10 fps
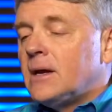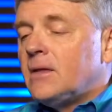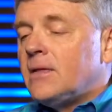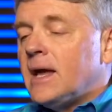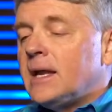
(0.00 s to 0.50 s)

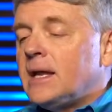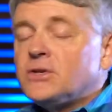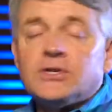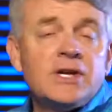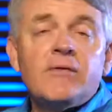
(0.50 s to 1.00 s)
that
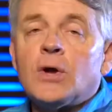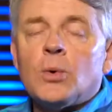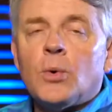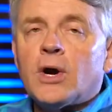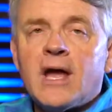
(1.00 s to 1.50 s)
it's never going
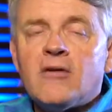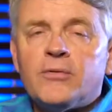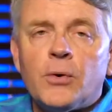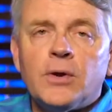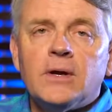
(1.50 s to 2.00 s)
to work out
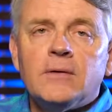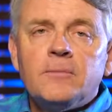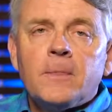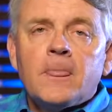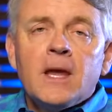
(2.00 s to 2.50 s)
for you
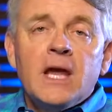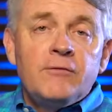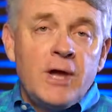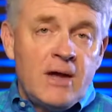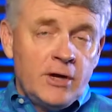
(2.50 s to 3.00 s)

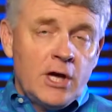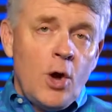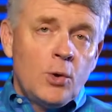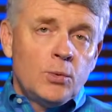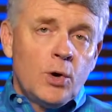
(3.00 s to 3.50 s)
if you have the
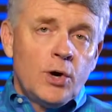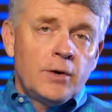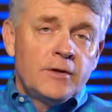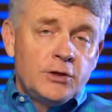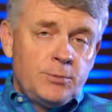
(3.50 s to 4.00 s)
code
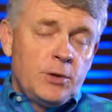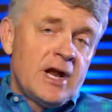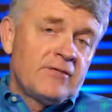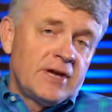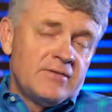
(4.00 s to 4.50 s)
word that you put
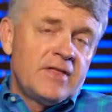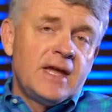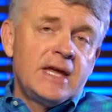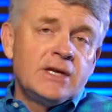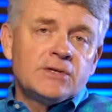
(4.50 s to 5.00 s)
after
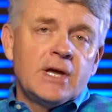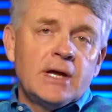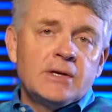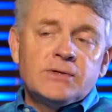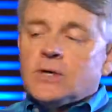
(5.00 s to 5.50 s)
everything he
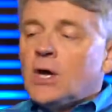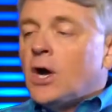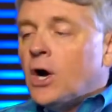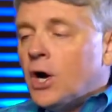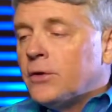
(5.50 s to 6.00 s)
says
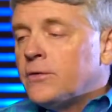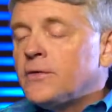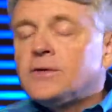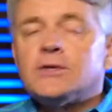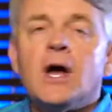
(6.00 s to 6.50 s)
under
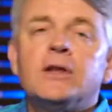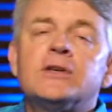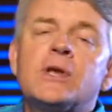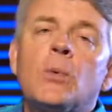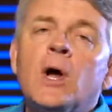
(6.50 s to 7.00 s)
the sun. You
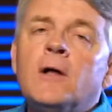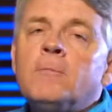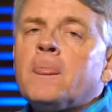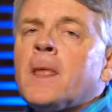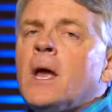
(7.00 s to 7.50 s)
say, well,
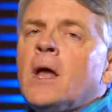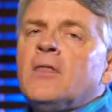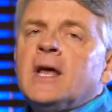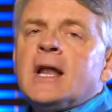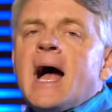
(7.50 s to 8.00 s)

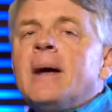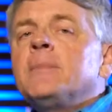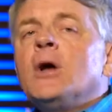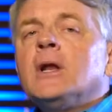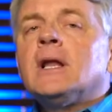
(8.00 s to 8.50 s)
then I'm
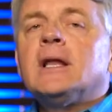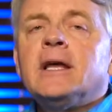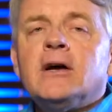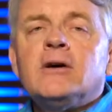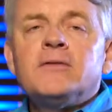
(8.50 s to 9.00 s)
going to
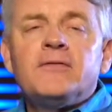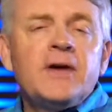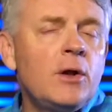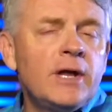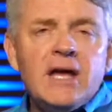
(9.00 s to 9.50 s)
live, if
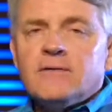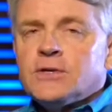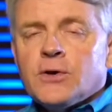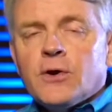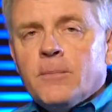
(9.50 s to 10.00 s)
I only have a
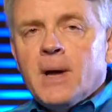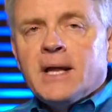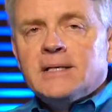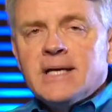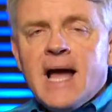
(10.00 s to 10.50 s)
certain
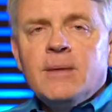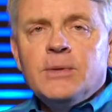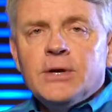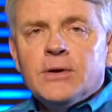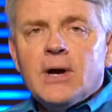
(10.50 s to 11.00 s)
amount of time
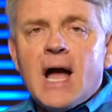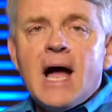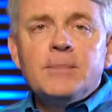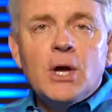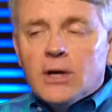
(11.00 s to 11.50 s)
here,
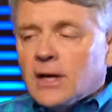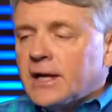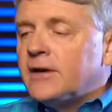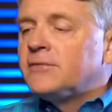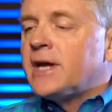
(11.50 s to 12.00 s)
I'm going to
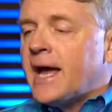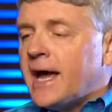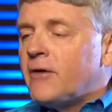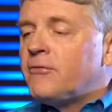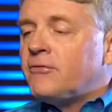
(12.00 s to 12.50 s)
live to
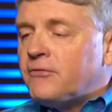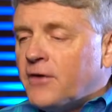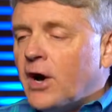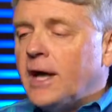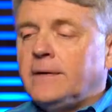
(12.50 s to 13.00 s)
have
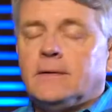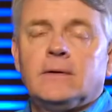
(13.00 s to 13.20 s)
fun.